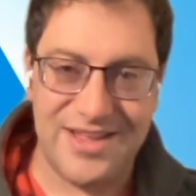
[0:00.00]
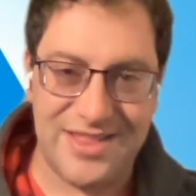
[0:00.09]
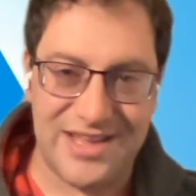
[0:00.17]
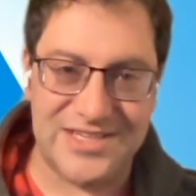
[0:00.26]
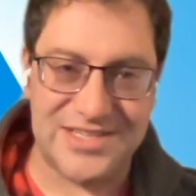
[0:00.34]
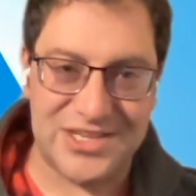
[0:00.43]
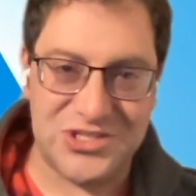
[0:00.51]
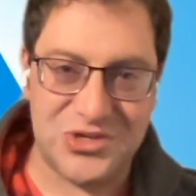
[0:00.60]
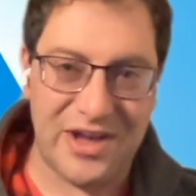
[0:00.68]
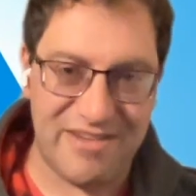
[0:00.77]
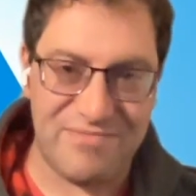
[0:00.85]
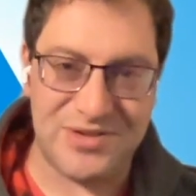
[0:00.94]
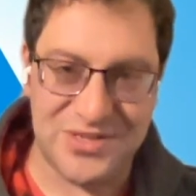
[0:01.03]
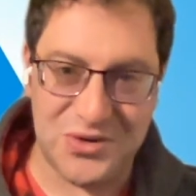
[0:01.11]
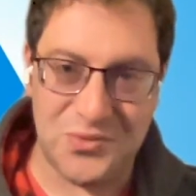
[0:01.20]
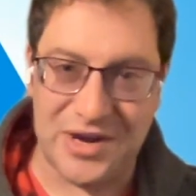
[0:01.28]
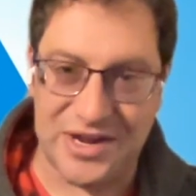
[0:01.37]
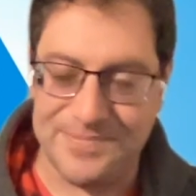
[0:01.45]
things that you have but don't
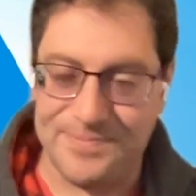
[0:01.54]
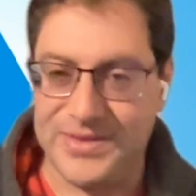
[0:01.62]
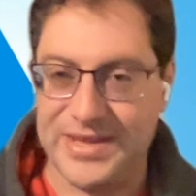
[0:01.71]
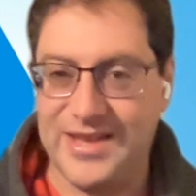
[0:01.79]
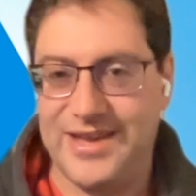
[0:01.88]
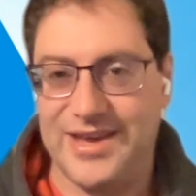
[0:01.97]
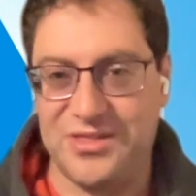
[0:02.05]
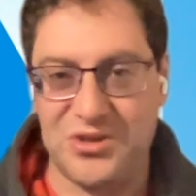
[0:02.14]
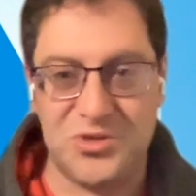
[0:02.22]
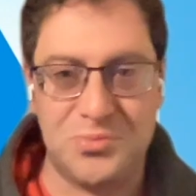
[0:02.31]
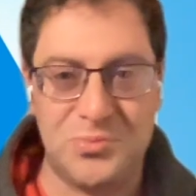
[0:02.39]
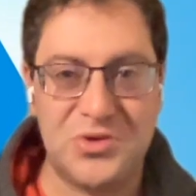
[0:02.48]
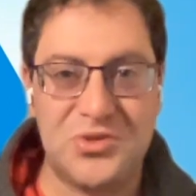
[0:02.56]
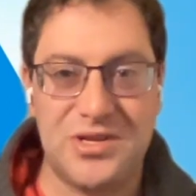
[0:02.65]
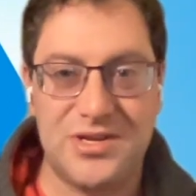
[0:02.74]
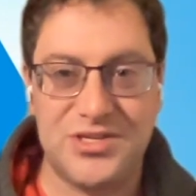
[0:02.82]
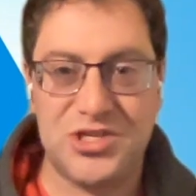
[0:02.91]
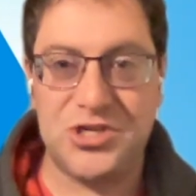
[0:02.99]
want and those both
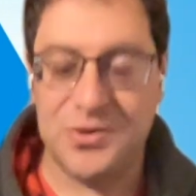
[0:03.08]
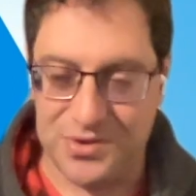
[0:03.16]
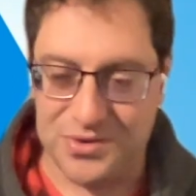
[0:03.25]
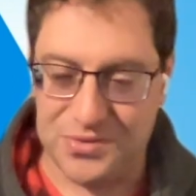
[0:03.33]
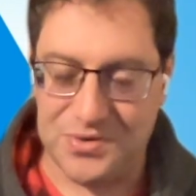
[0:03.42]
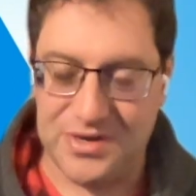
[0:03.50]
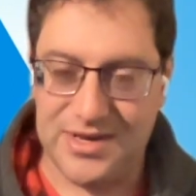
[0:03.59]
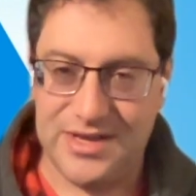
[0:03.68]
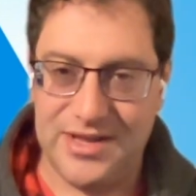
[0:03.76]
show you